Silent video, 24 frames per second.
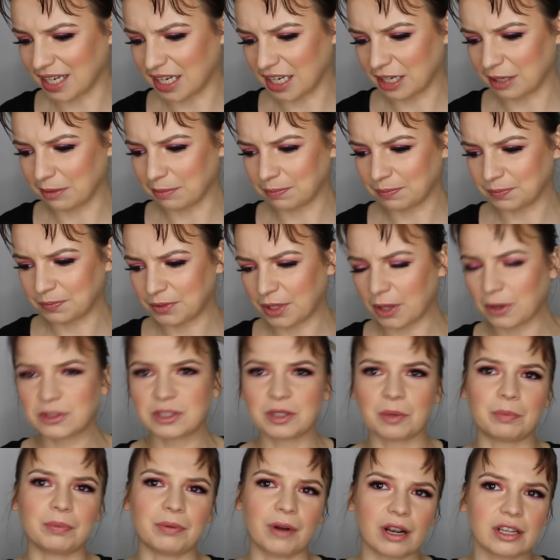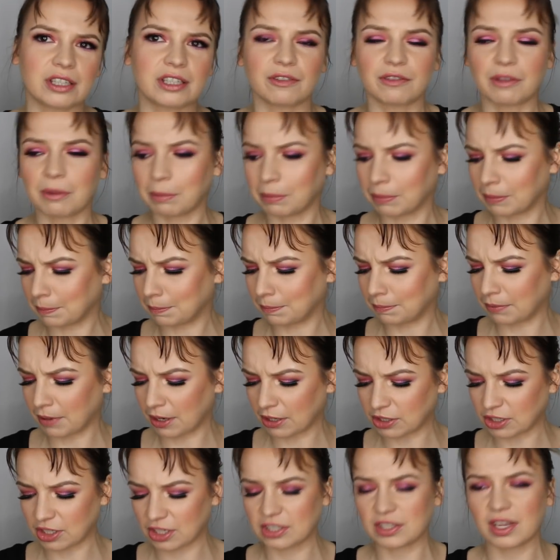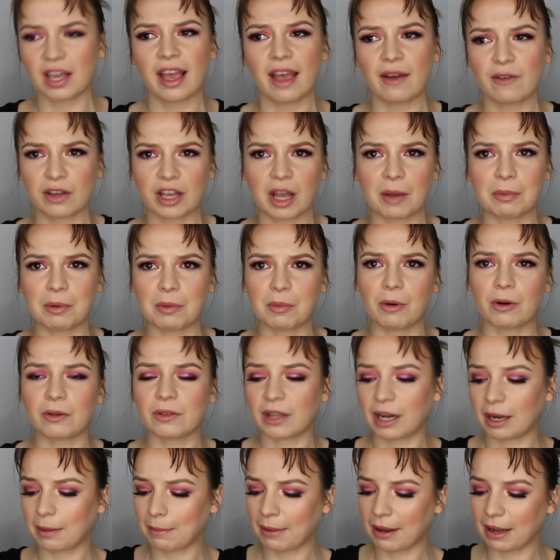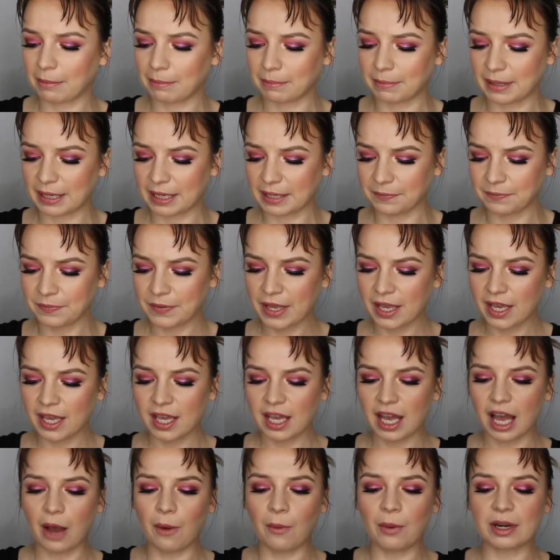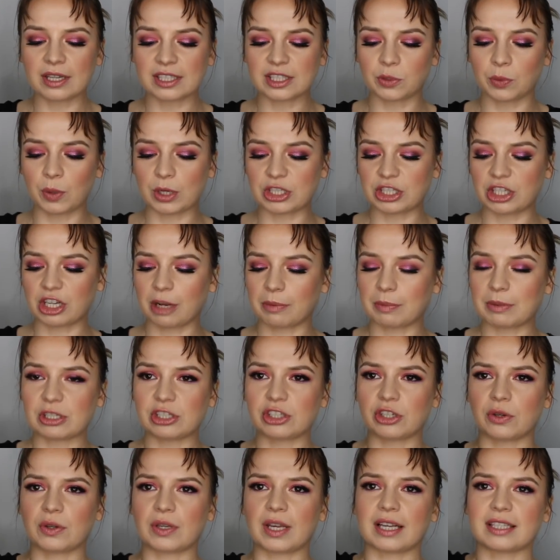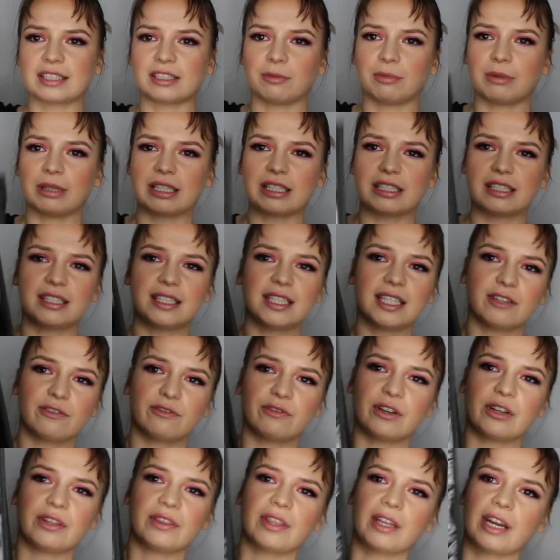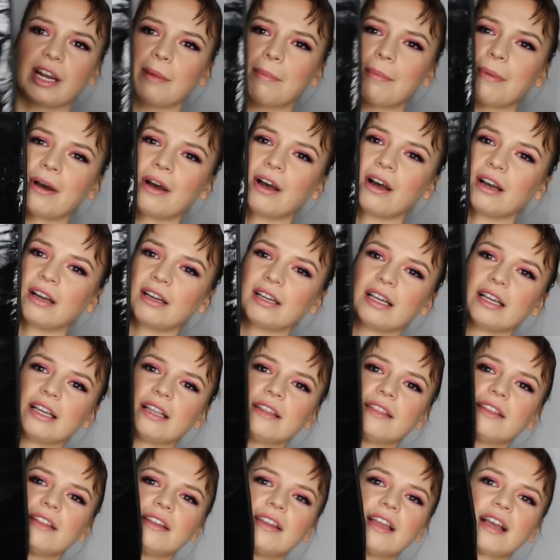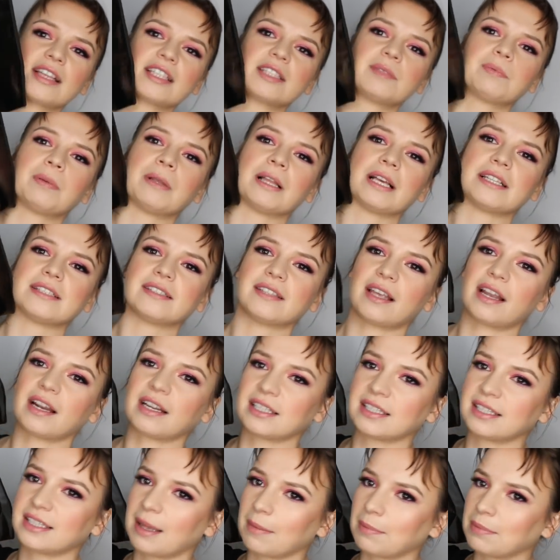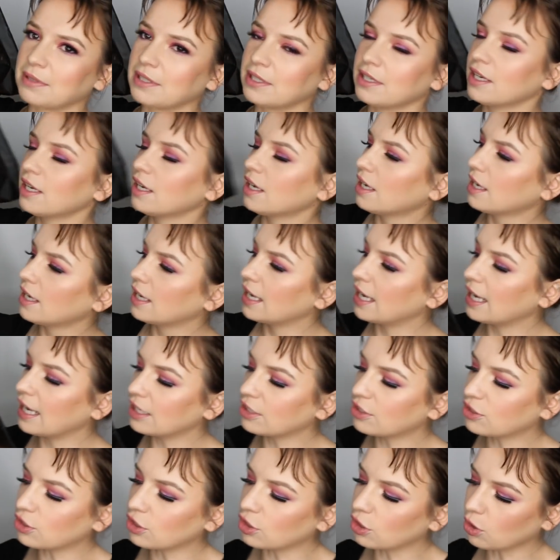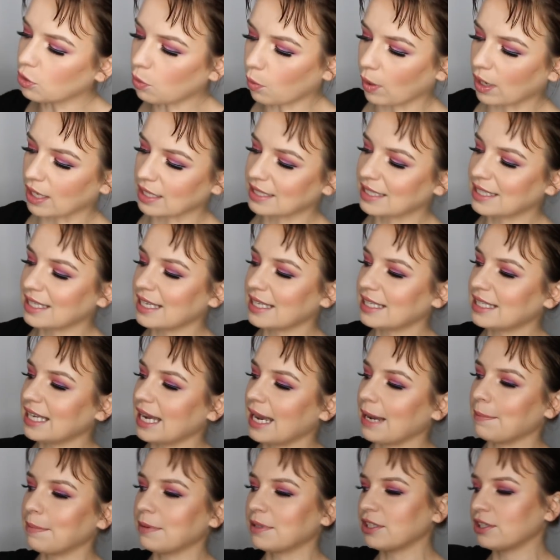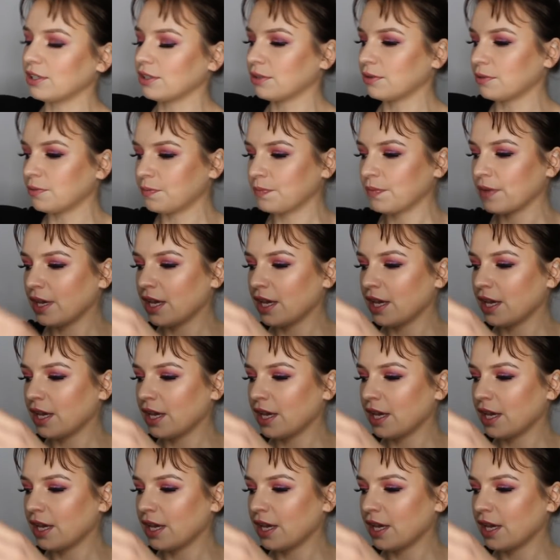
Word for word: That was the brunt of the brushes. I have a couple more that I bought, but I wanna switch it up and show you guys something different that I bought. And the next place that I stepped into was Temptu.